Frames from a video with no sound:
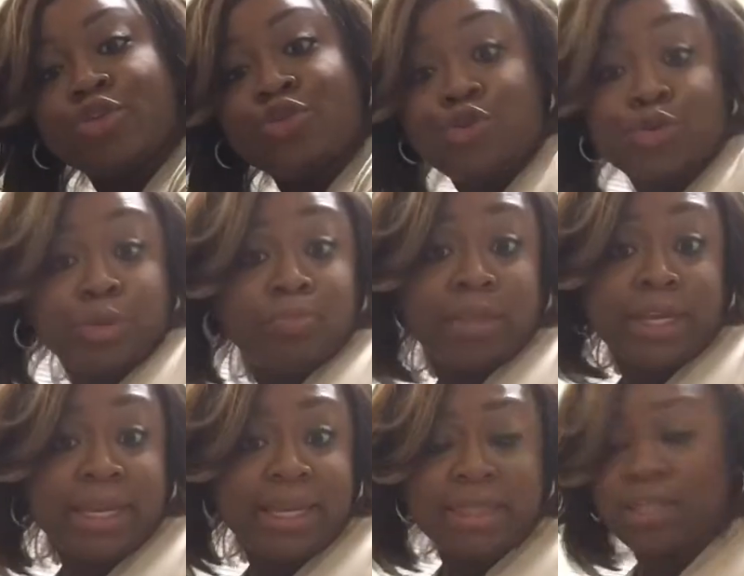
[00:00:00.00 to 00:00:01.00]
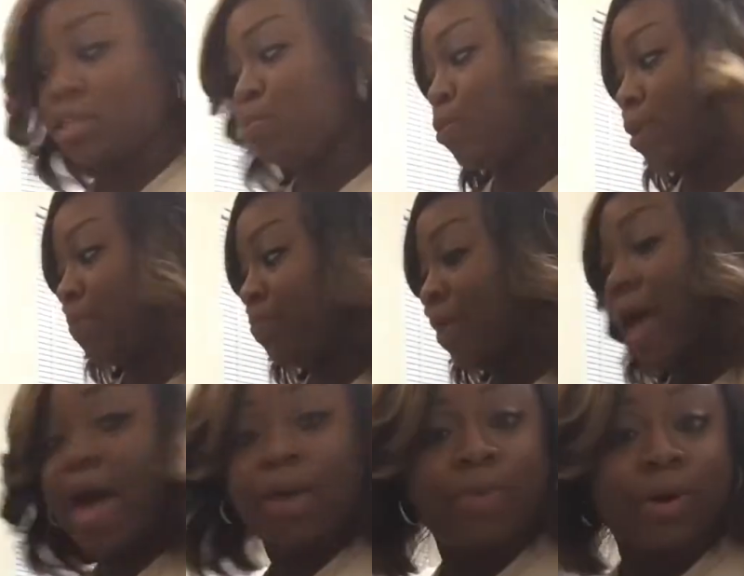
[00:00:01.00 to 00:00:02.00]
you can blend at this point.
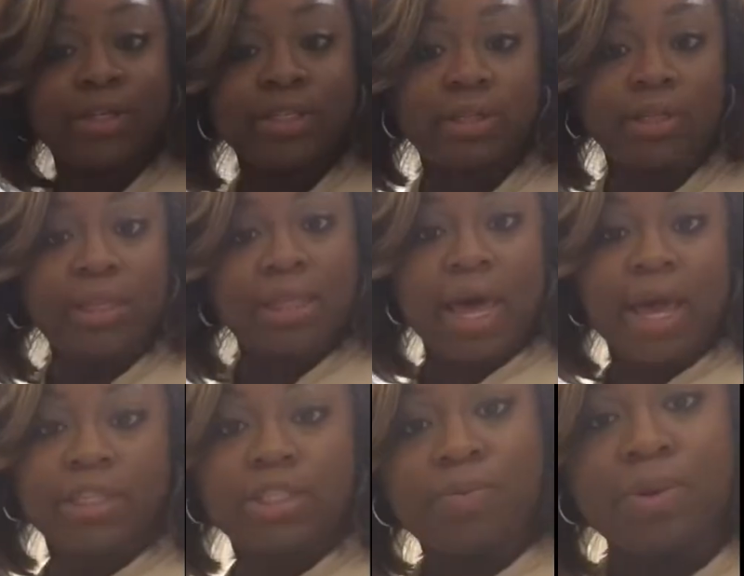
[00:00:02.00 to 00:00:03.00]
I personally like to